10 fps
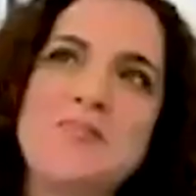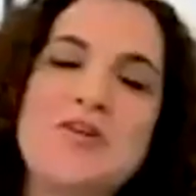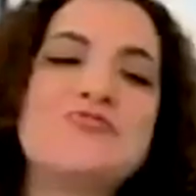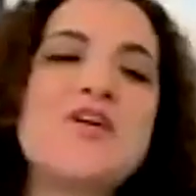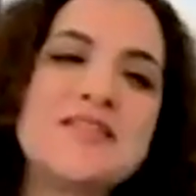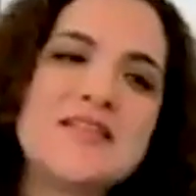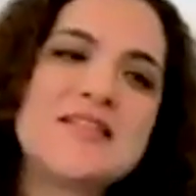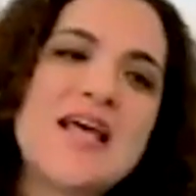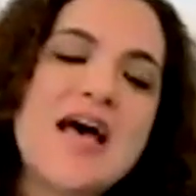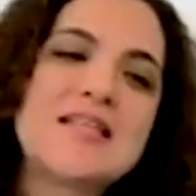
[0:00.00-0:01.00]
address
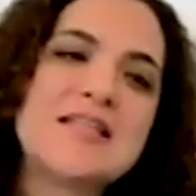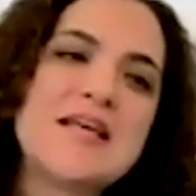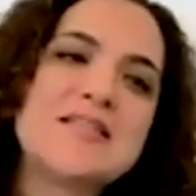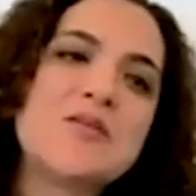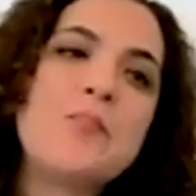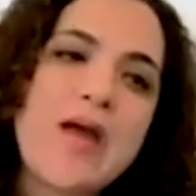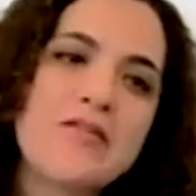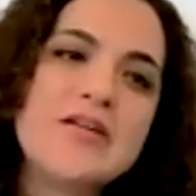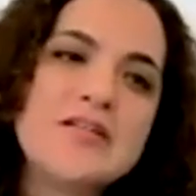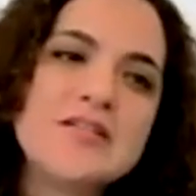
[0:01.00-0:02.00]
this as a
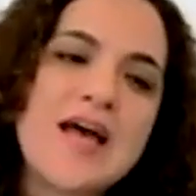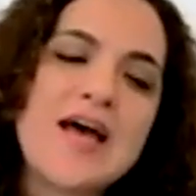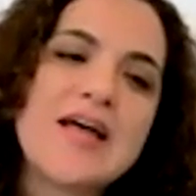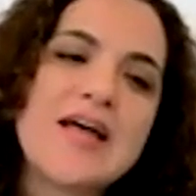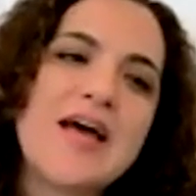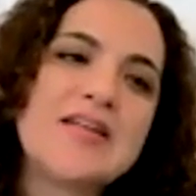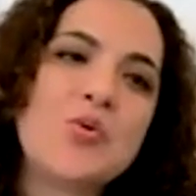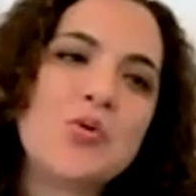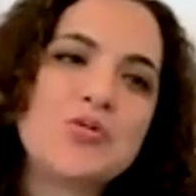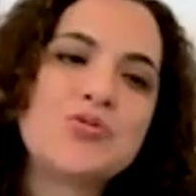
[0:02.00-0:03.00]
parent and
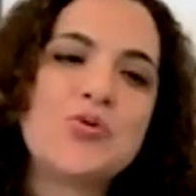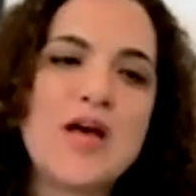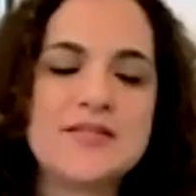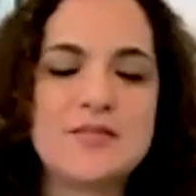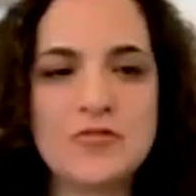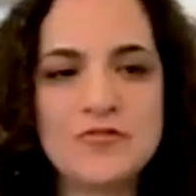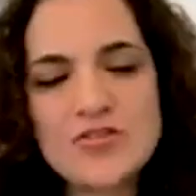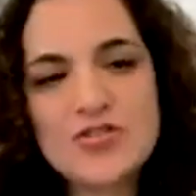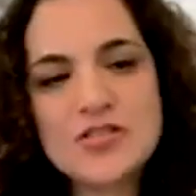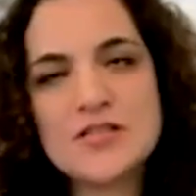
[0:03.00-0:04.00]
also as a
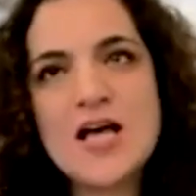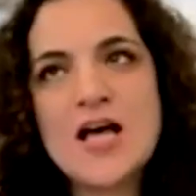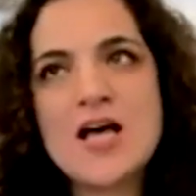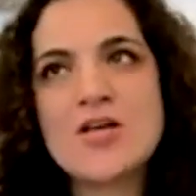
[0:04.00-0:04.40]
professional.